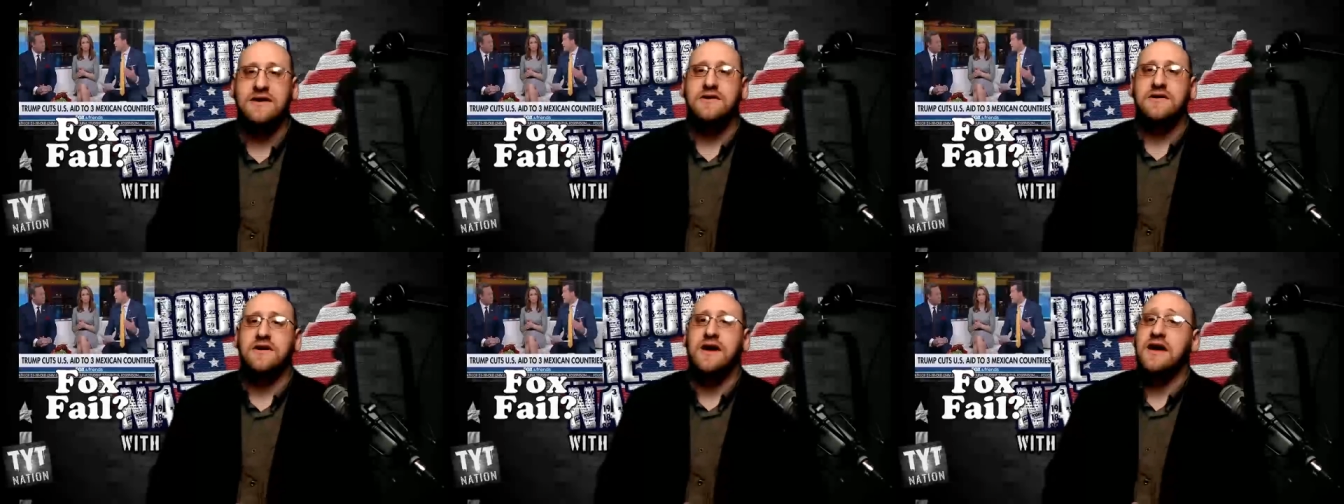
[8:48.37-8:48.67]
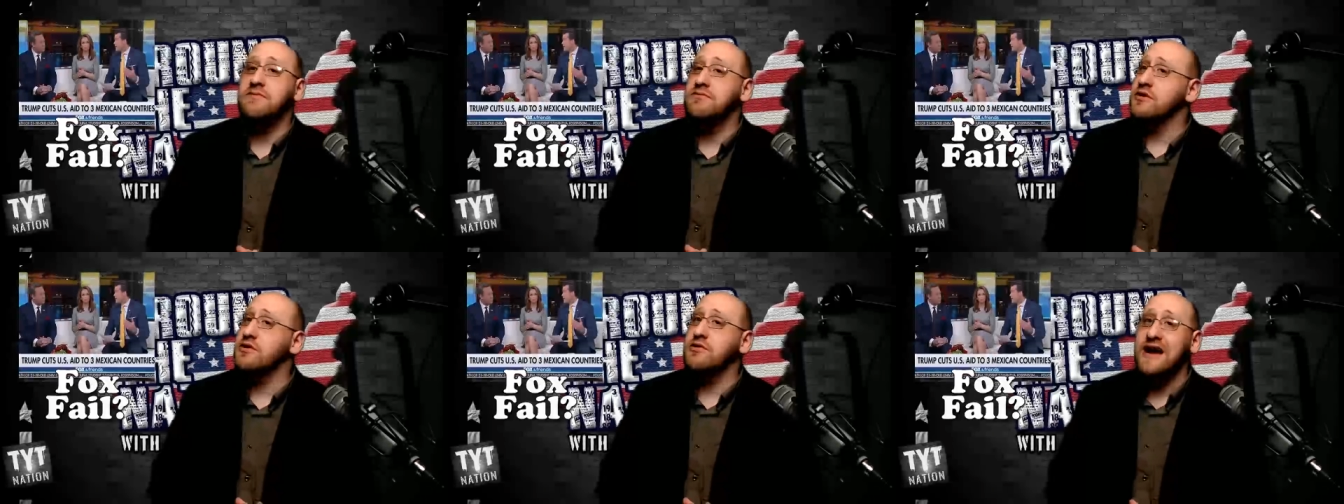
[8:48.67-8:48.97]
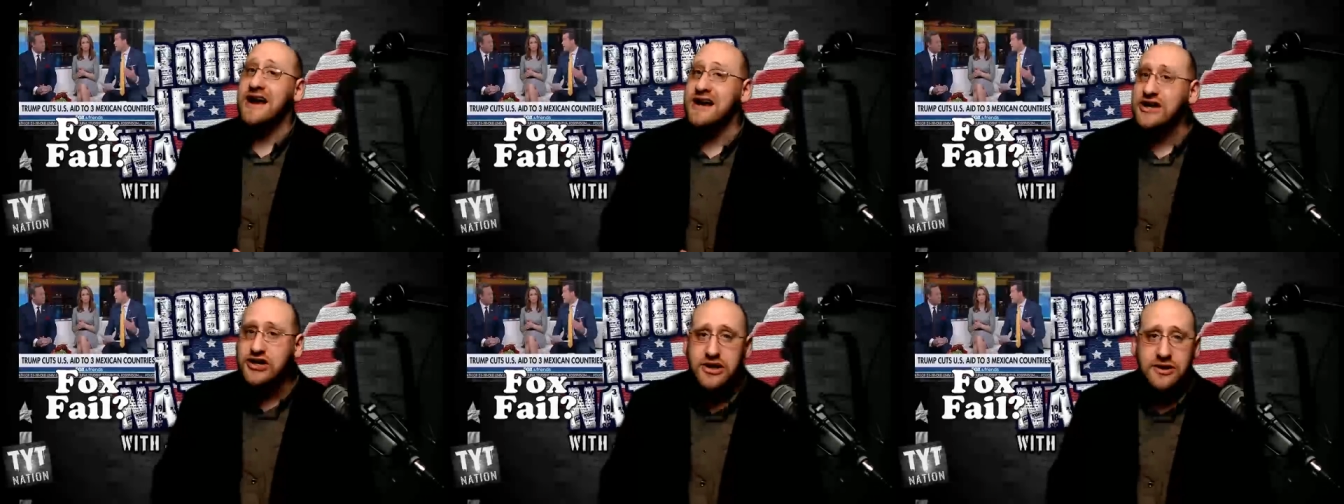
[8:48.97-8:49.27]

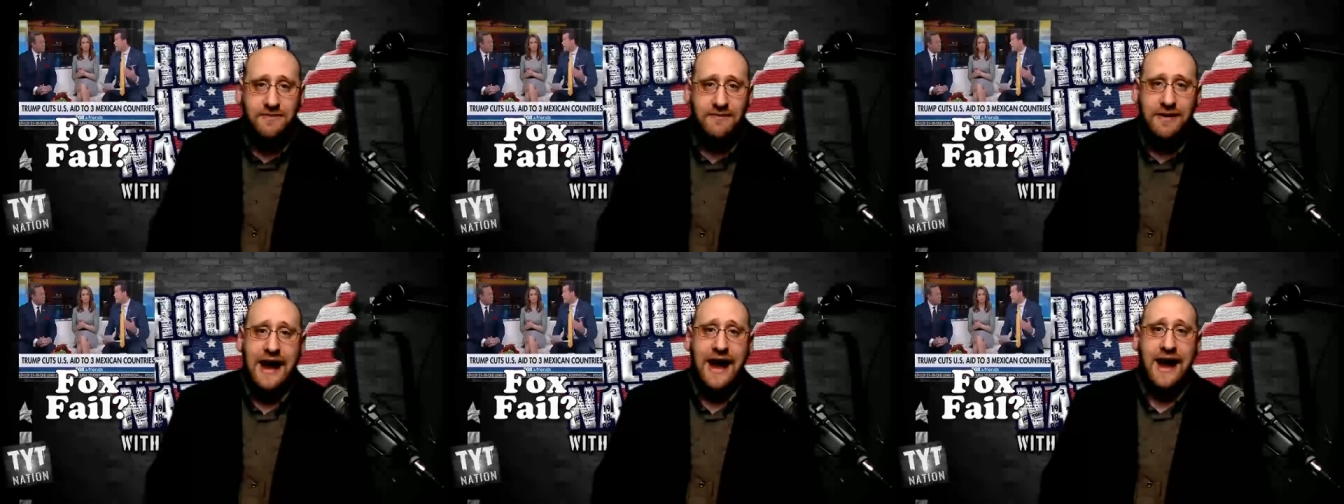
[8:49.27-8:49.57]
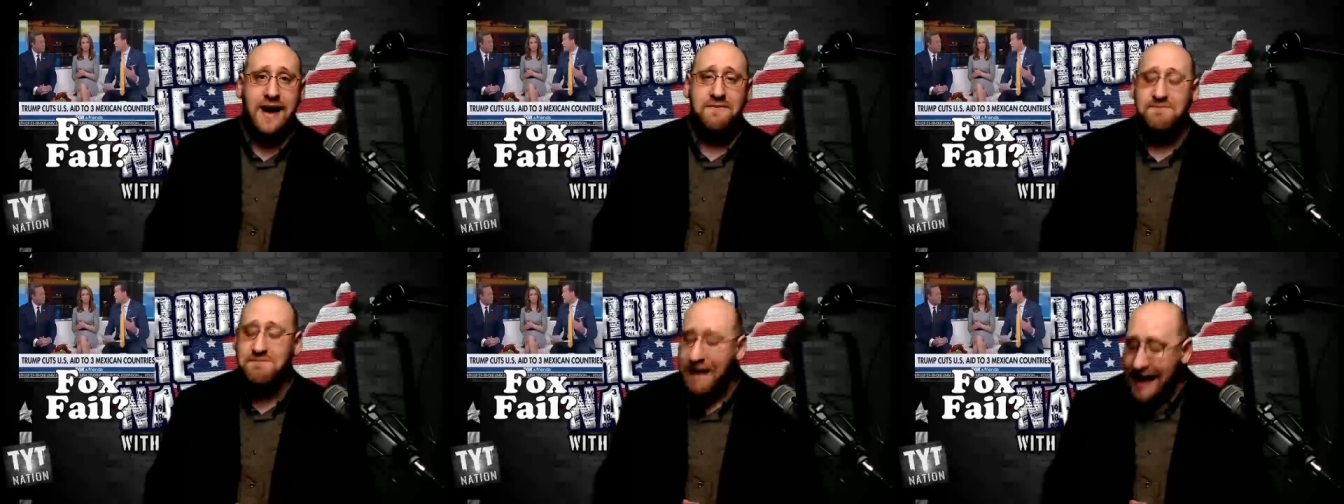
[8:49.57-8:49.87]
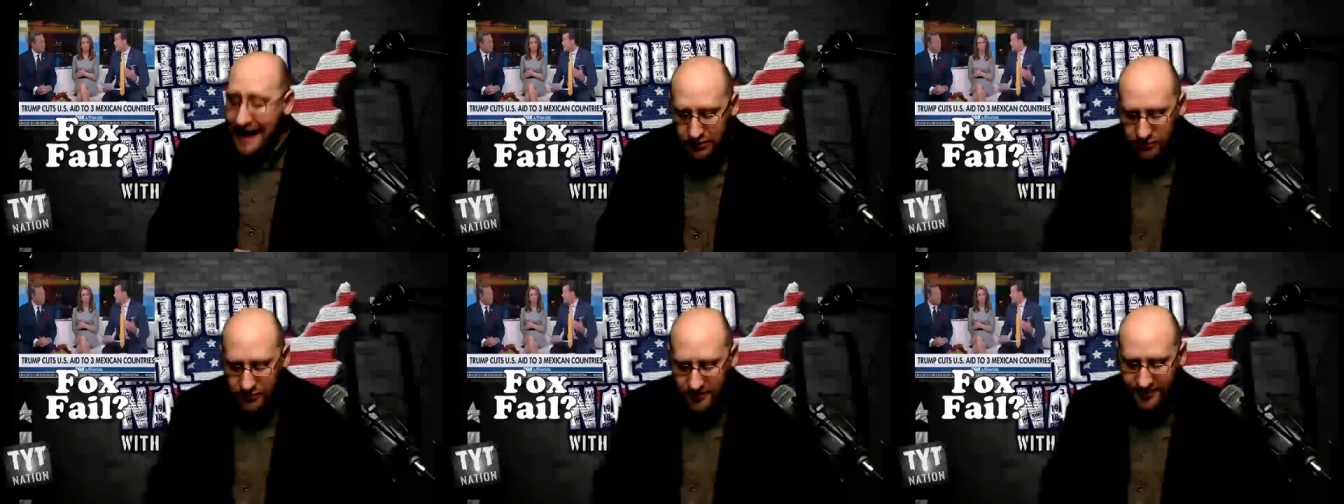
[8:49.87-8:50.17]
immigration bad,
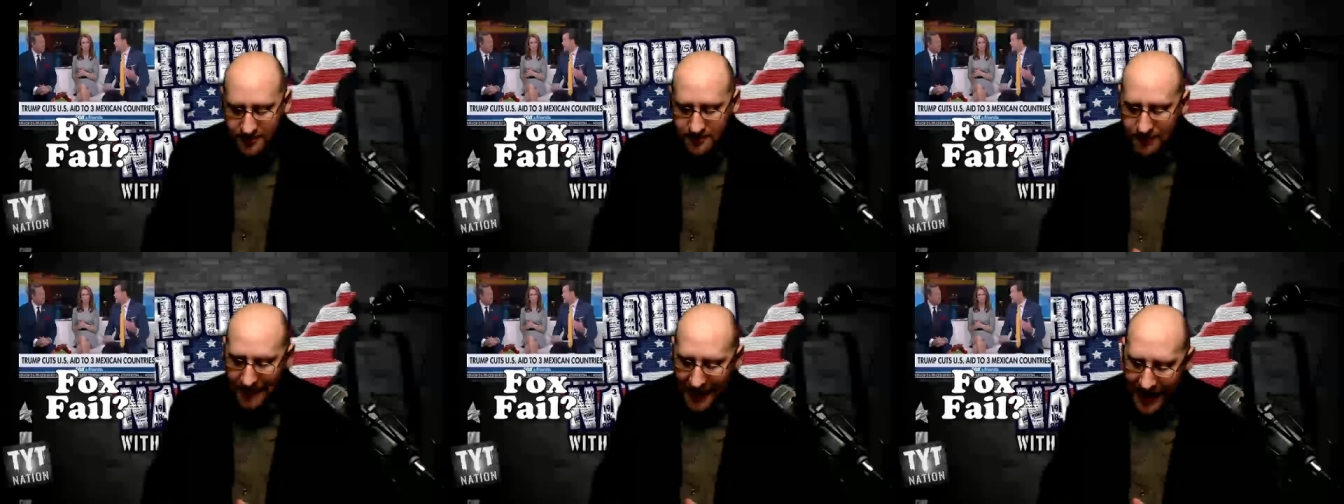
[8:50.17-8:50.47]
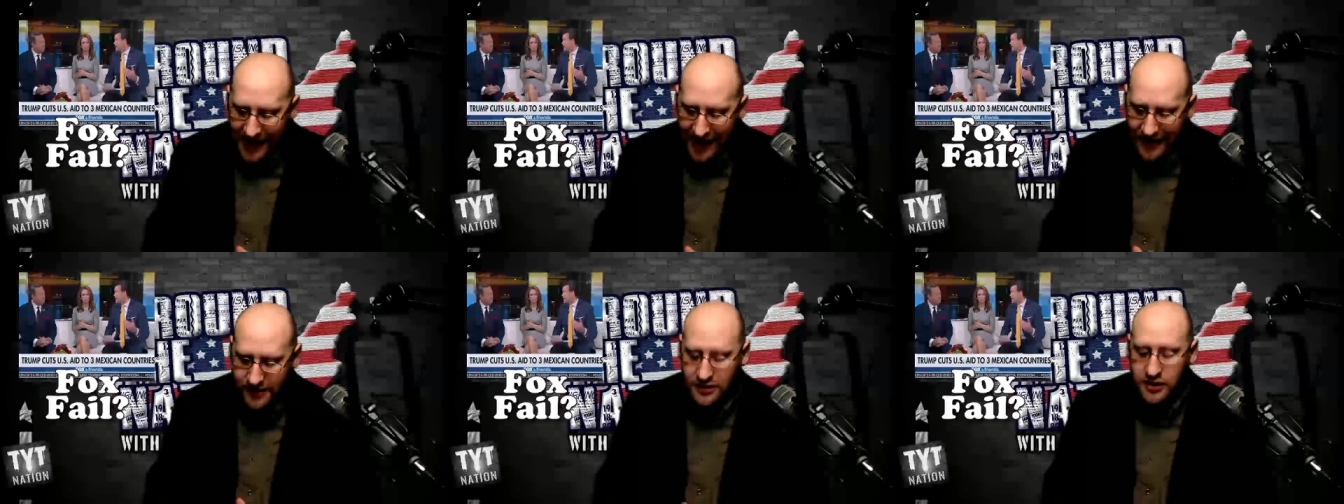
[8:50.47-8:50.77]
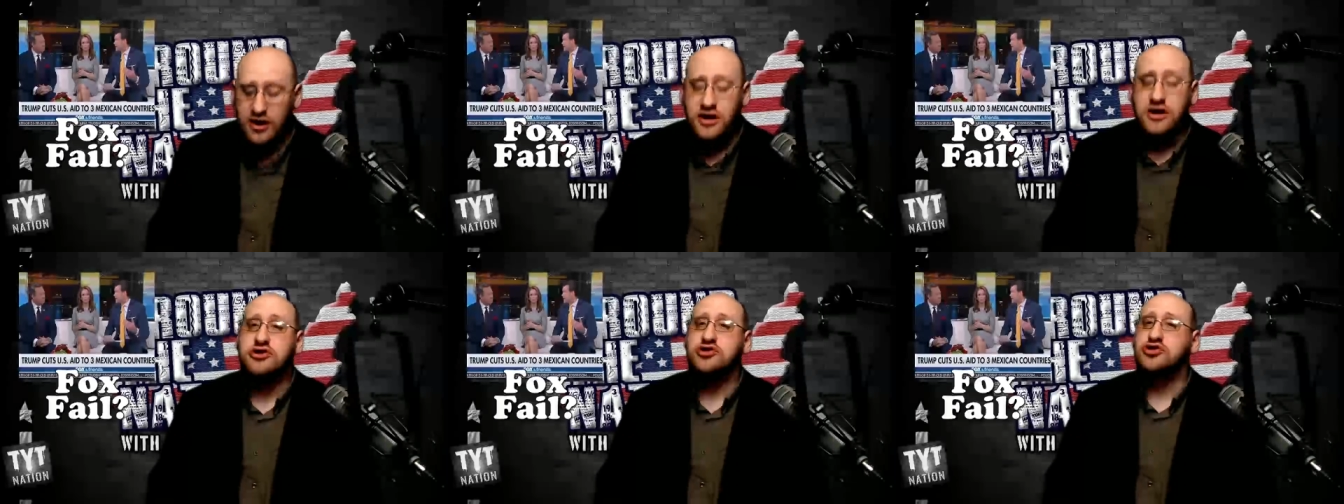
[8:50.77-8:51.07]
migrants bad,
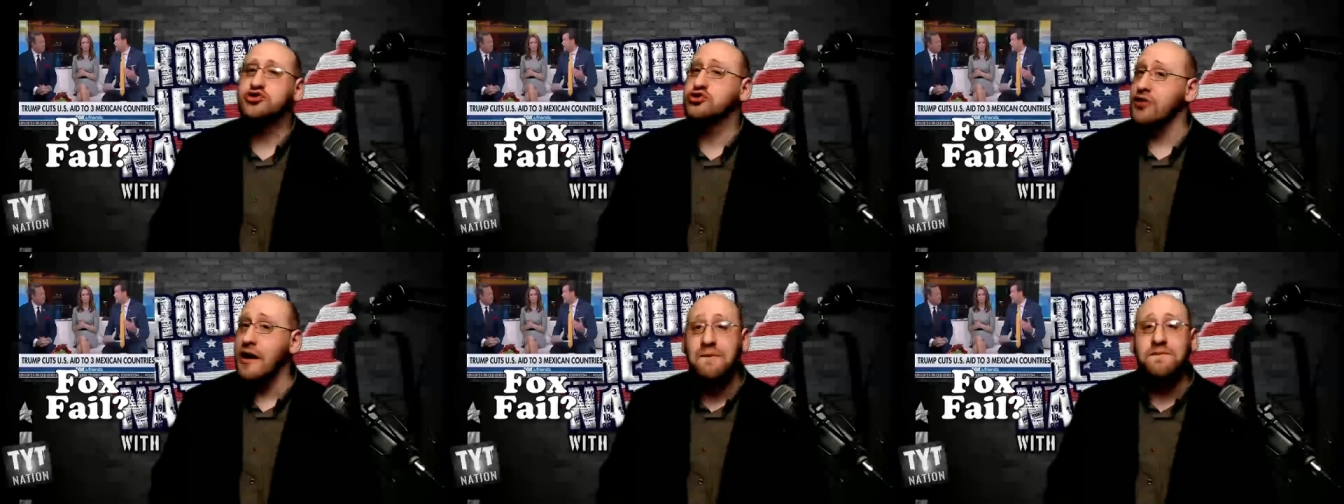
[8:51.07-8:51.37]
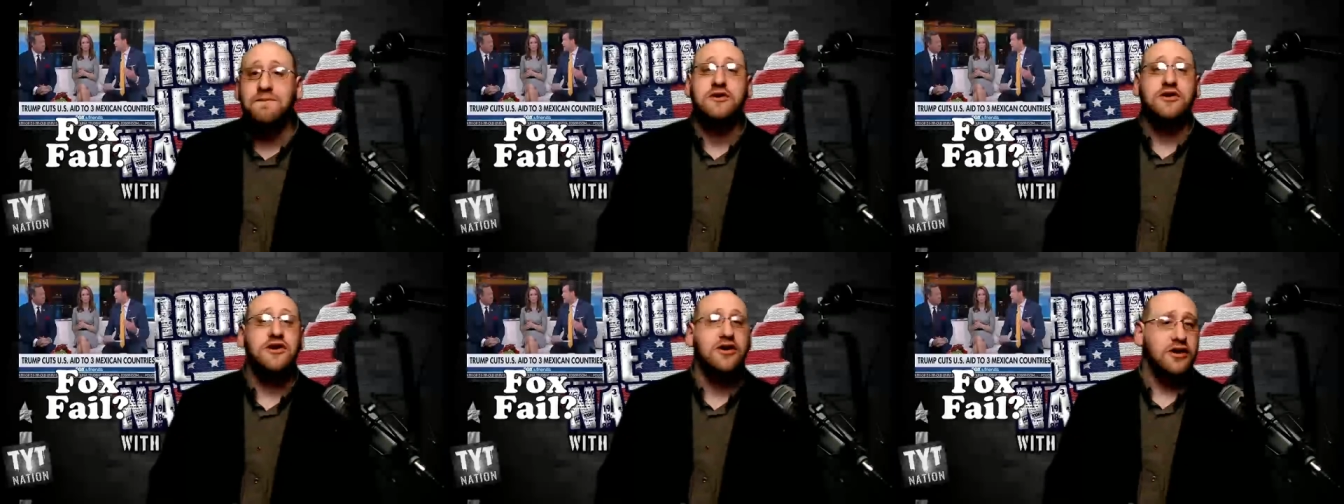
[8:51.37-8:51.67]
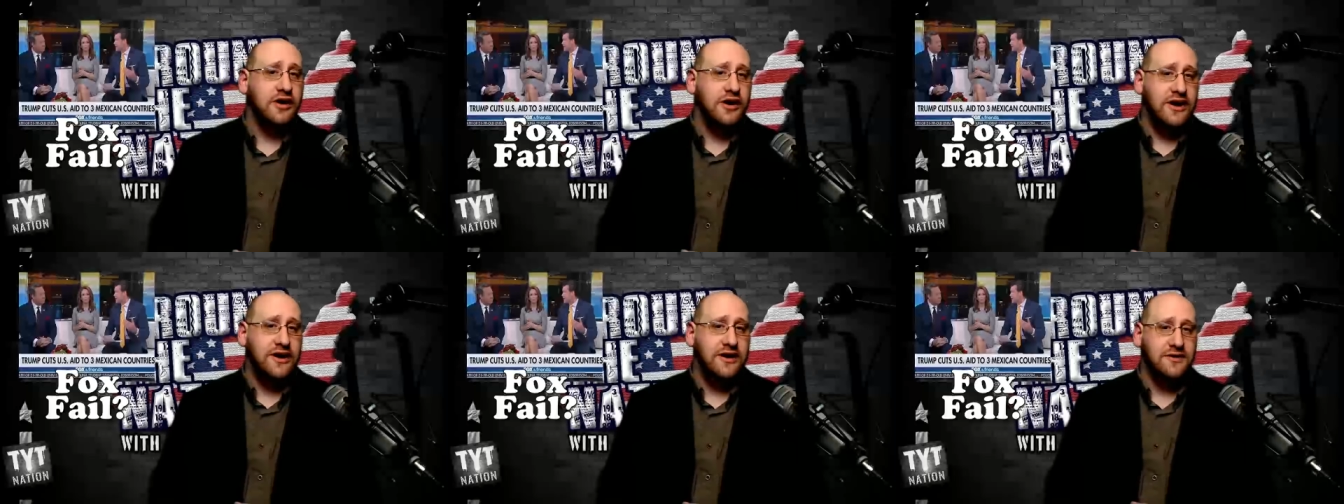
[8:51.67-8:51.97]
Trump
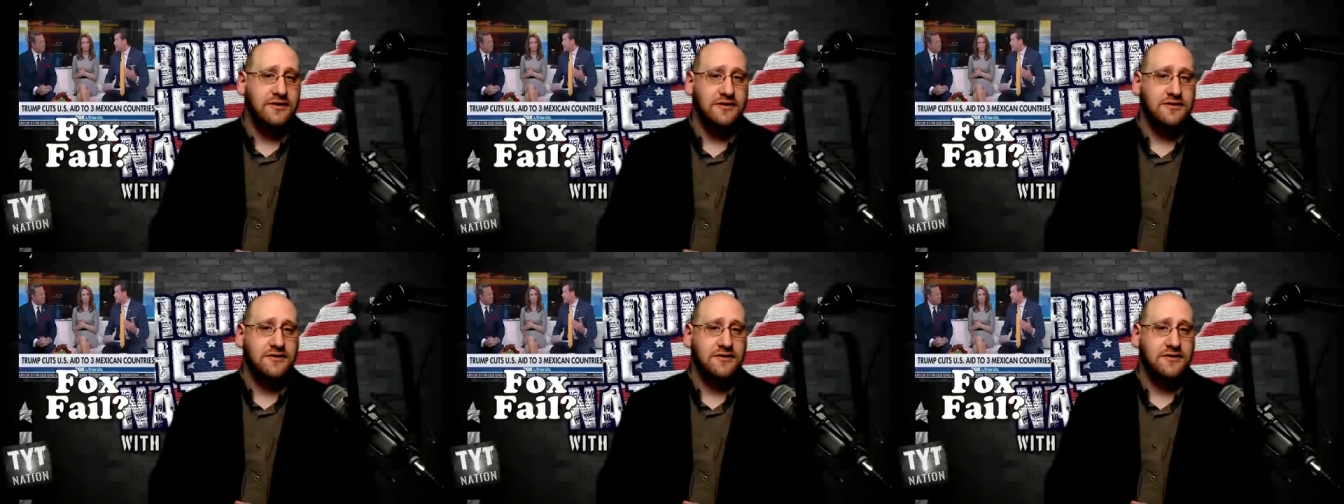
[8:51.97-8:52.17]
good,